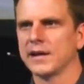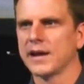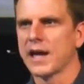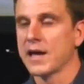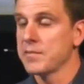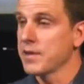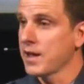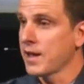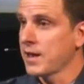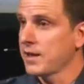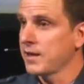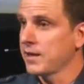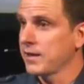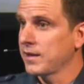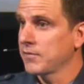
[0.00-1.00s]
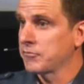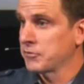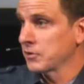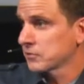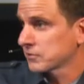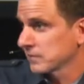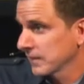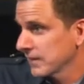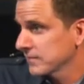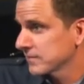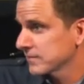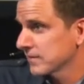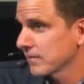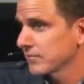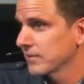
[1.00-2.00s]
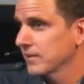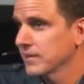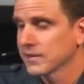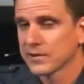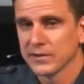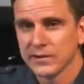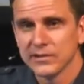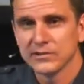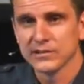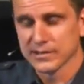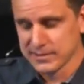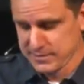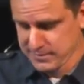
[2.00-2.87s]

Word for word: at, at, at first glance, it's not very encouraging.